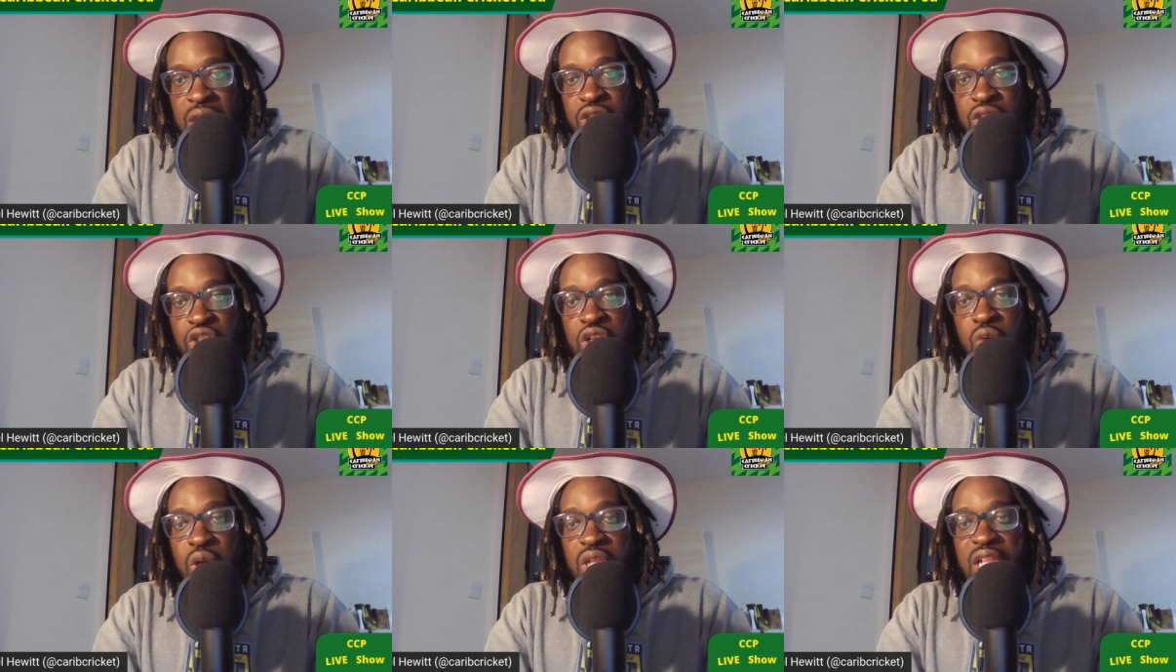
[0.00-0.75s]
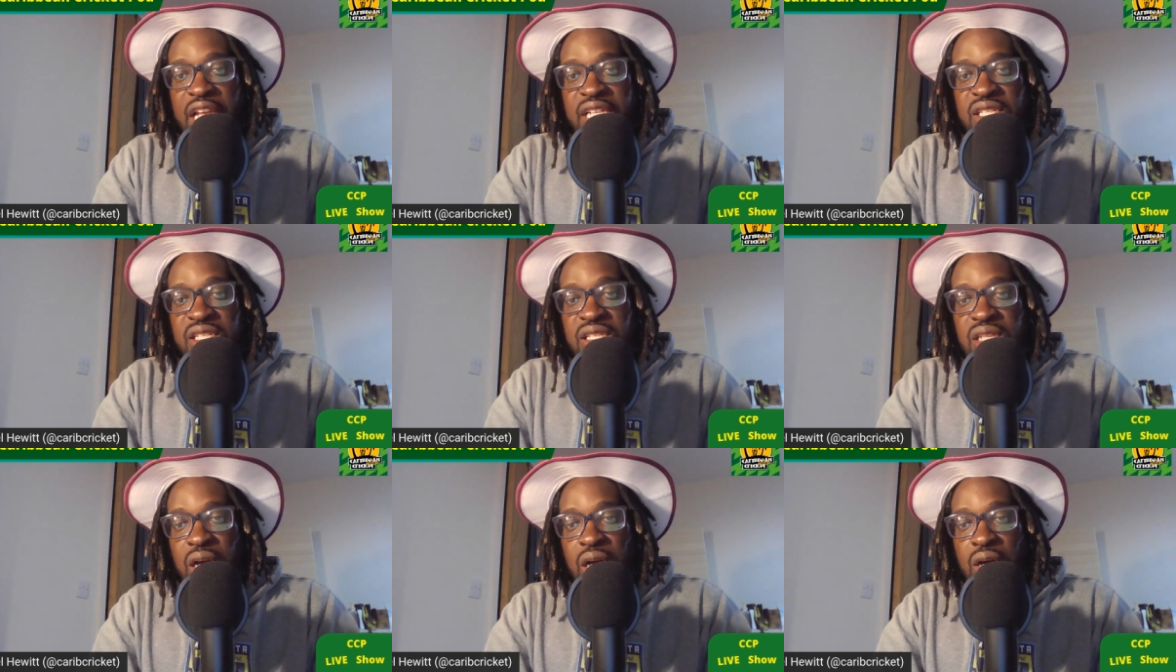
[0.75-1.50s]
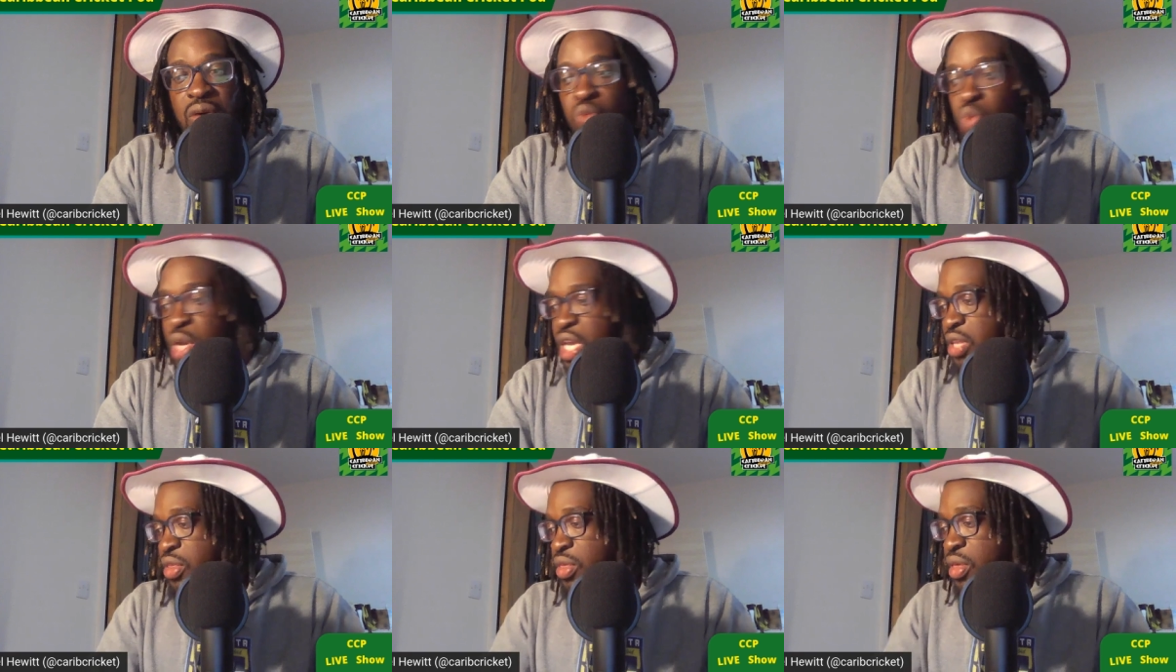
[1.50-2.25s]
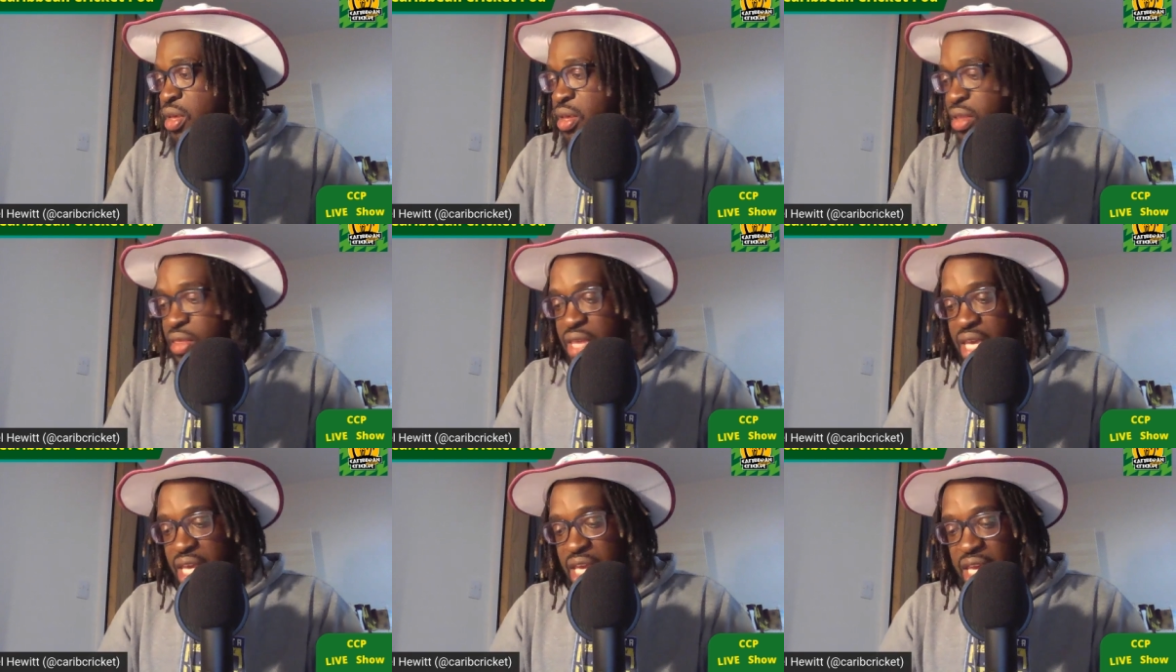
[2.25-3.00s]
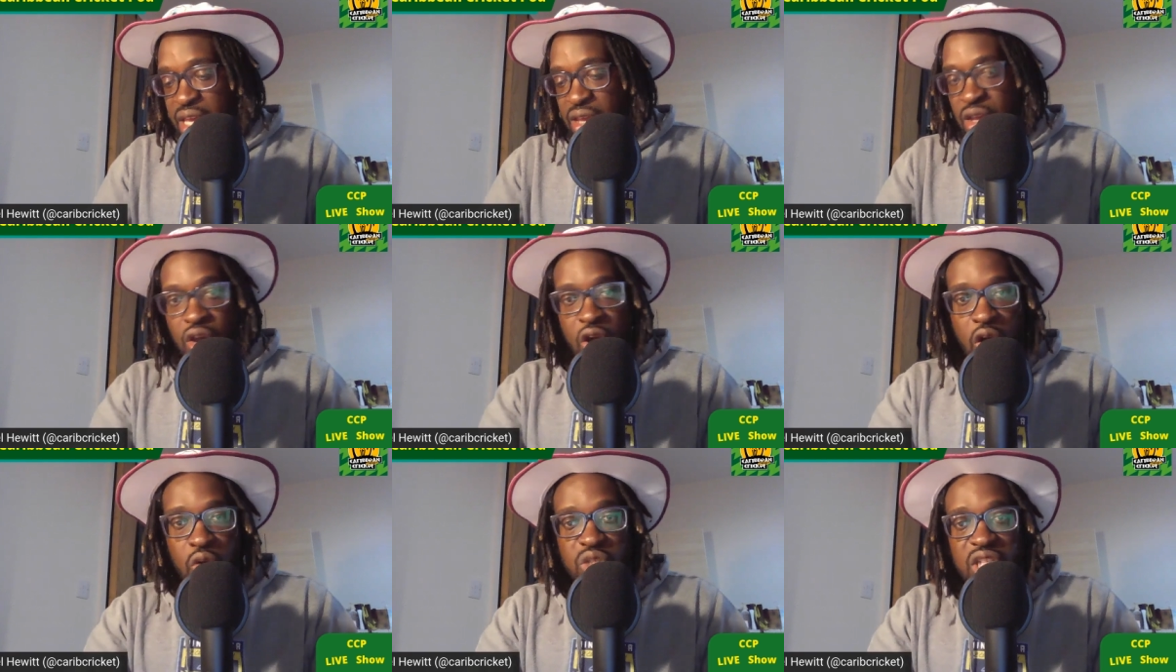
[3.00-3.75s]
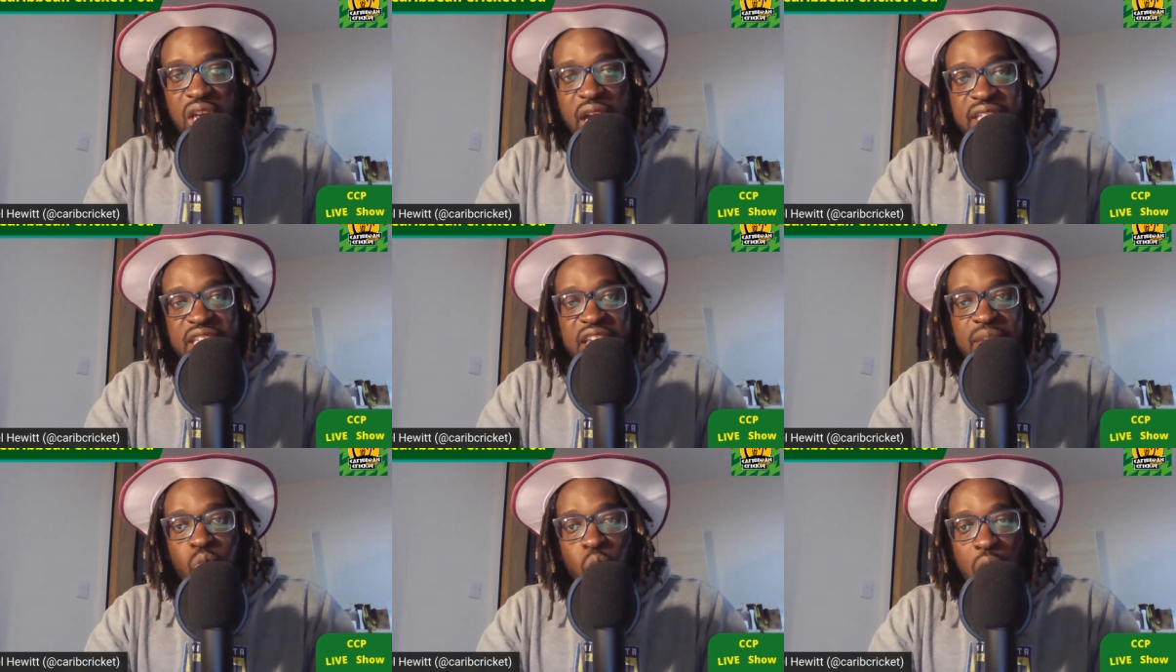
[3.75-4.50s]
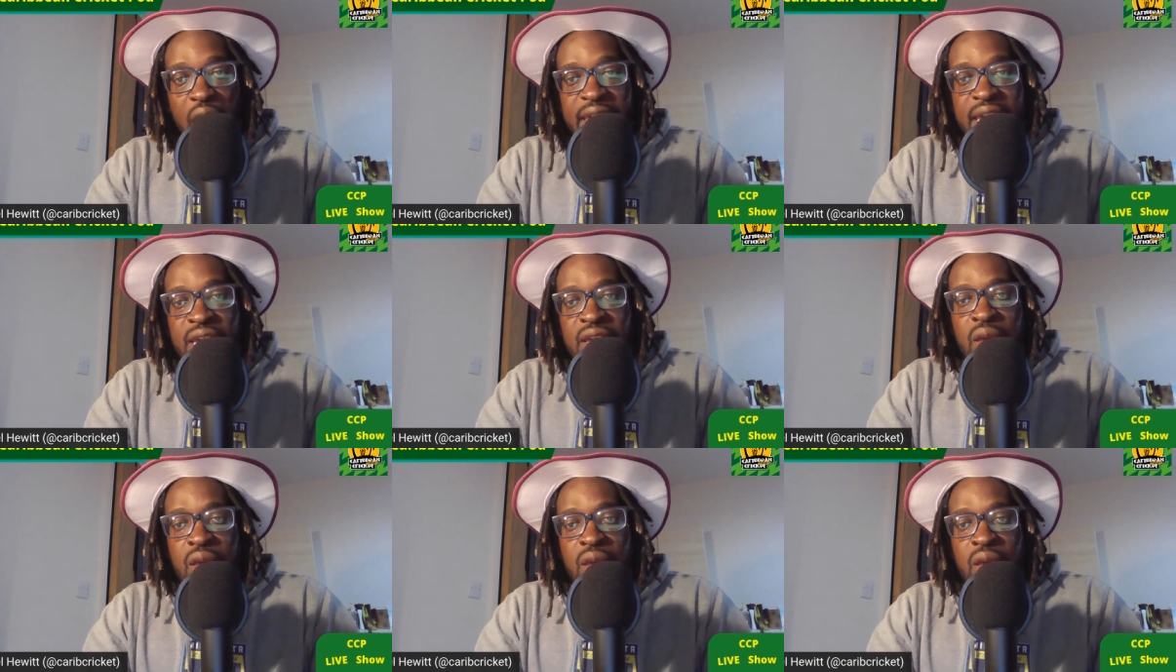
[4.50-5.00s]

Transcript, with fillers: Do you know what? Let's start with the ODI team. Why?